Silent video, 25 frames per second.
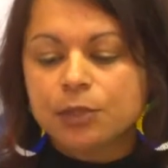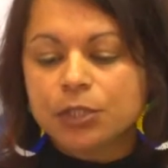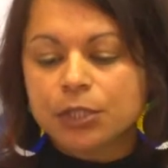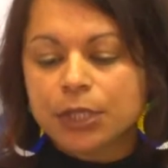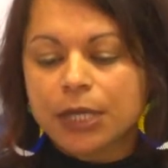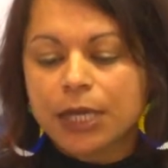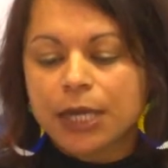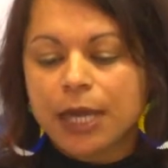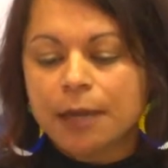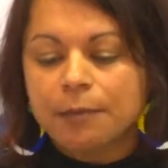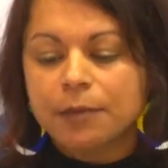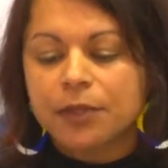to
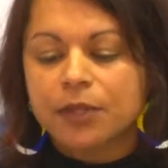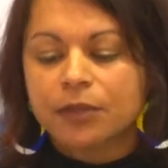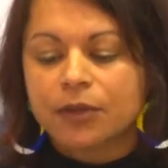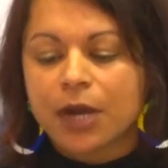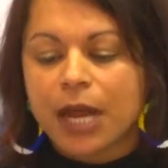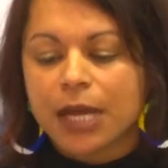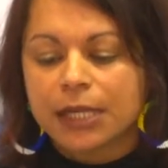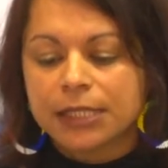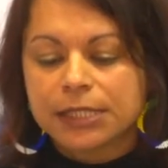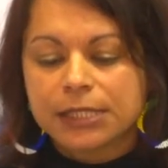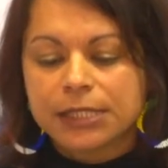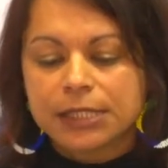claim the
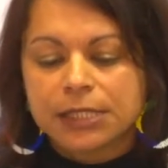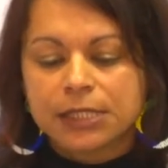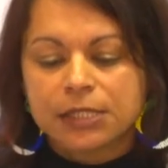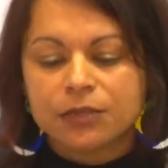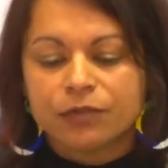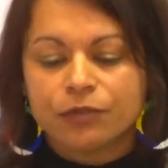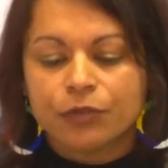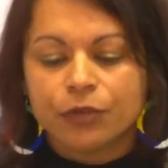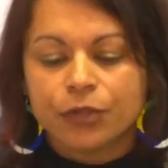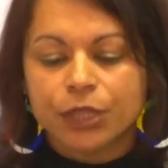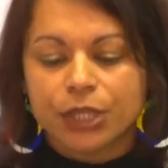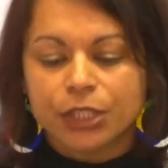rights
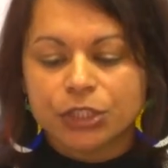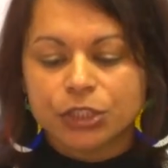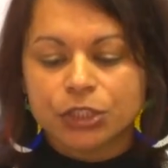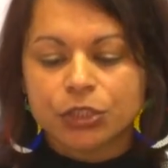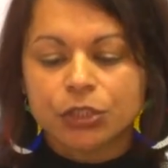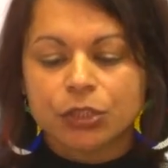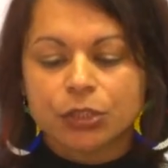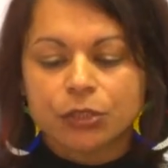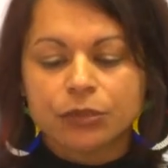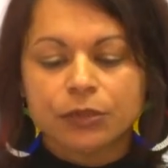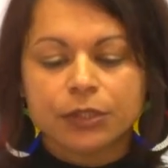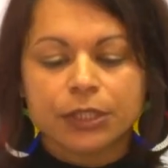for their
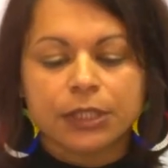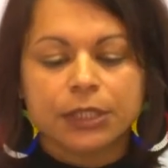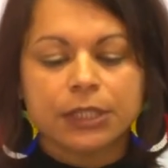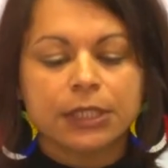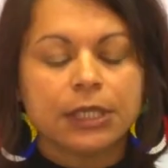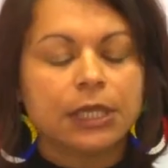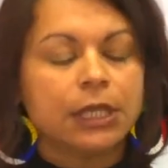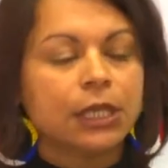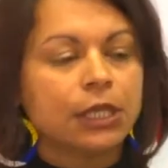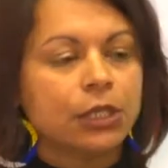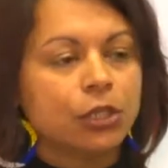children